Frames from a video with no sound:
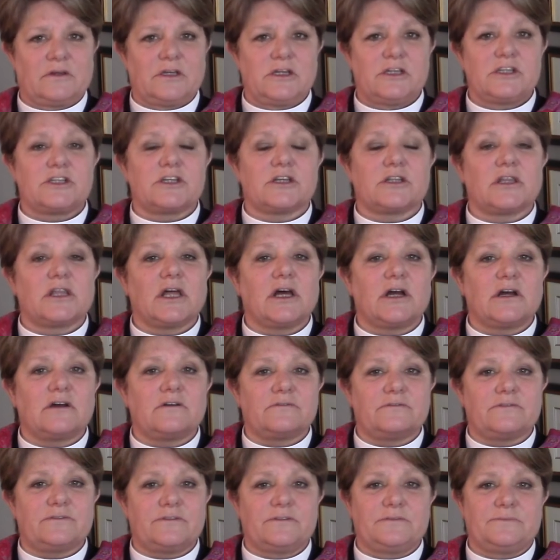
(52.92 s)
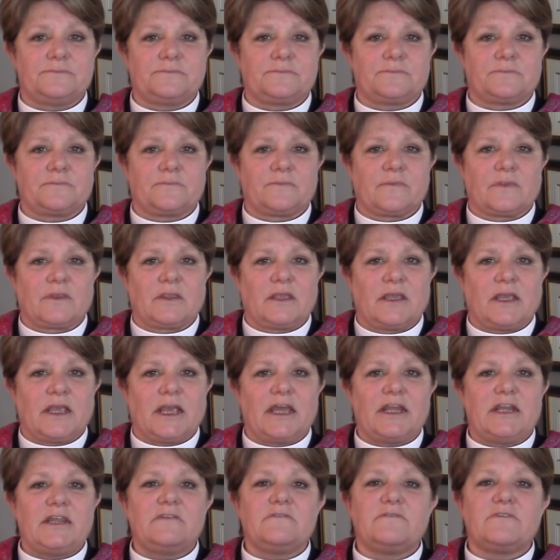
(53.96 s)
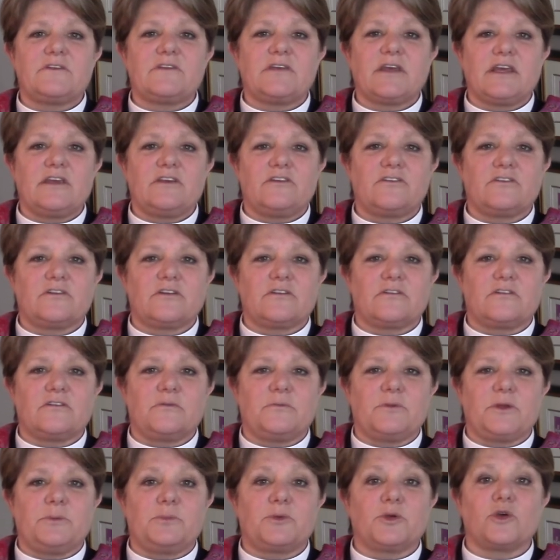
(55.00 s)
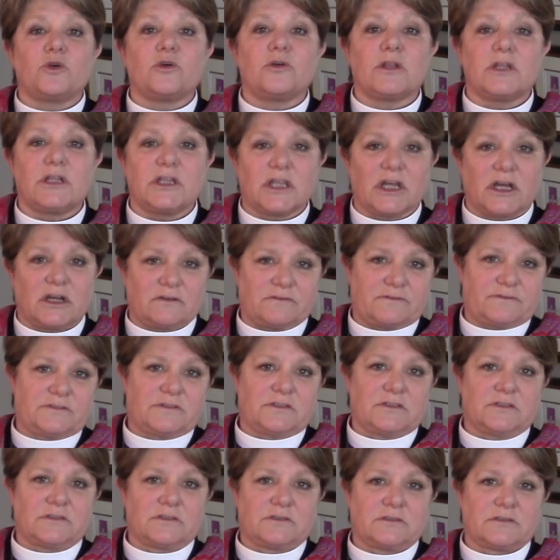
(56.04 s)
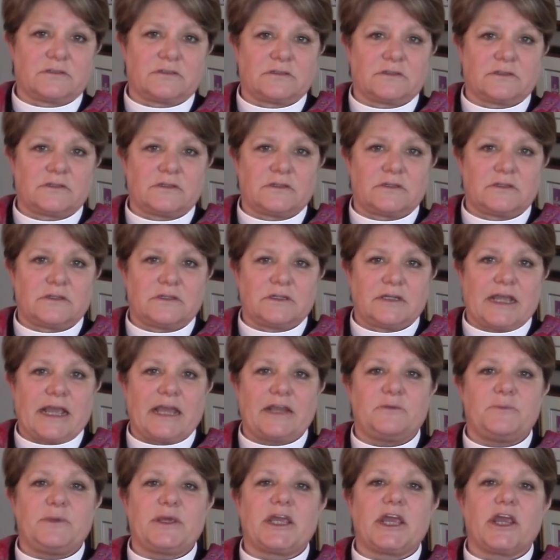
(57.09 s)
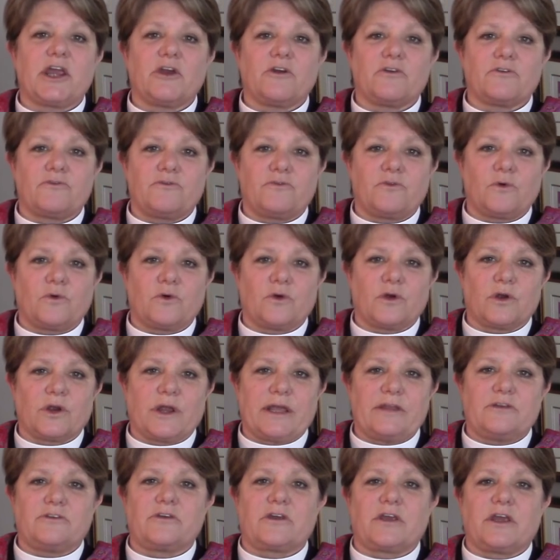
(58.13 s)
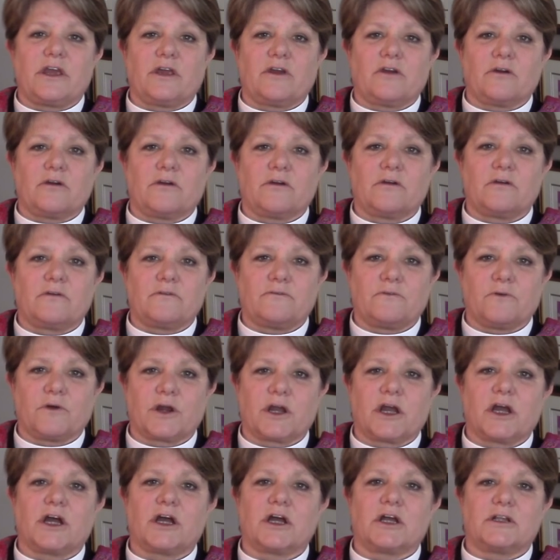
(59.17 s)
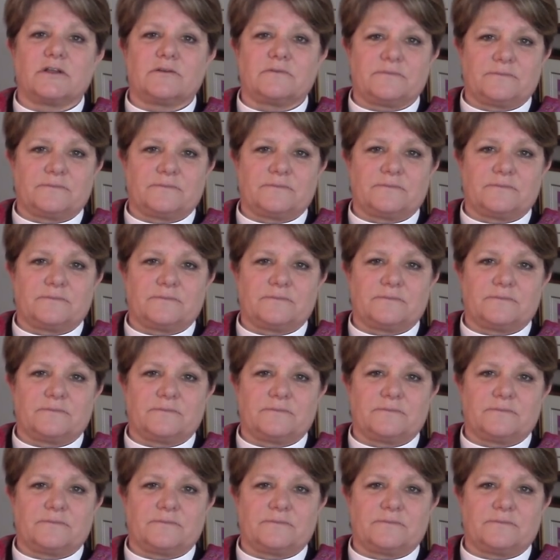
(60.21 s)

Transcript: to love, an invitation to be purely loved, and to be cared for and to care for God